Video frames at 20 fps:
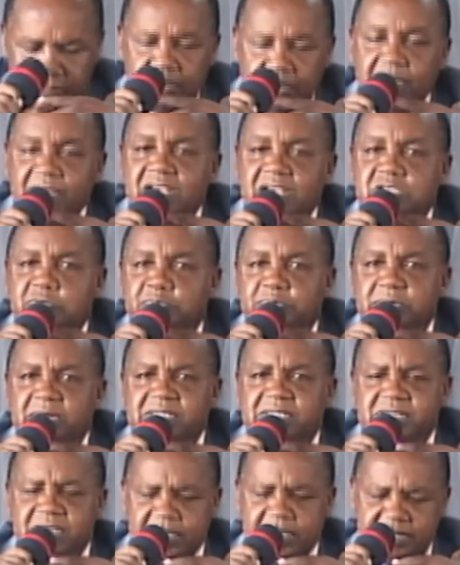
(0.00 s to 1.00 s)
is
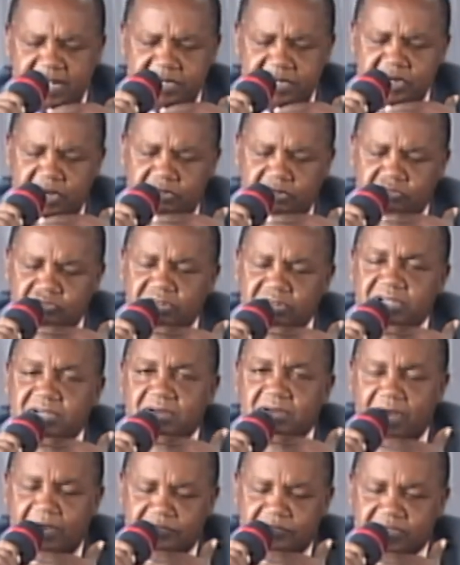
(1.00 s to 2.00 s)
preaching the doctrine
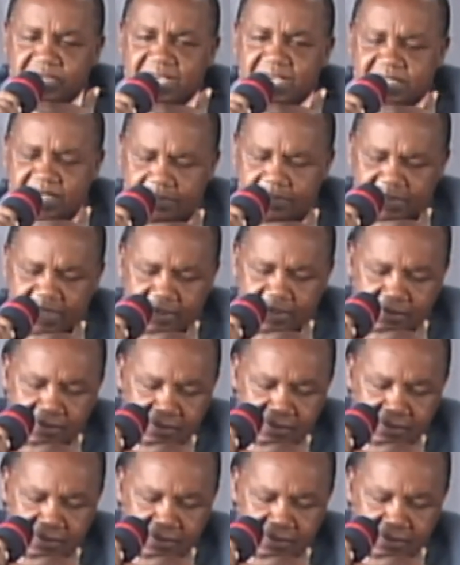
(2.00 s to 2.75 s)
of Jezebel.